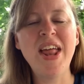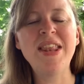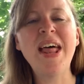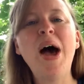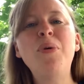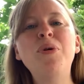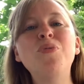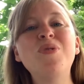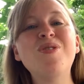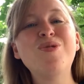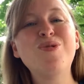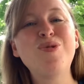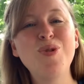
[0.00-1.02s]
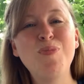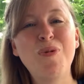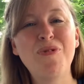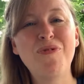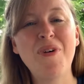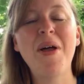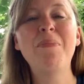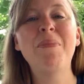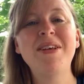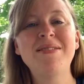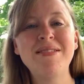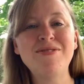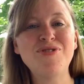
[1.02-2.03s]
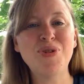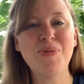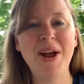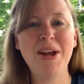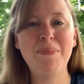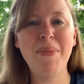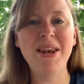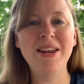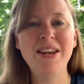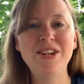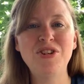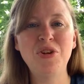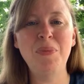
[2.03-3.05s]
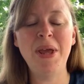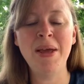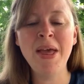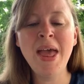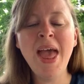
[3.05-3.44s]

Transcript: And that one was super fun. My sister recommended it to me.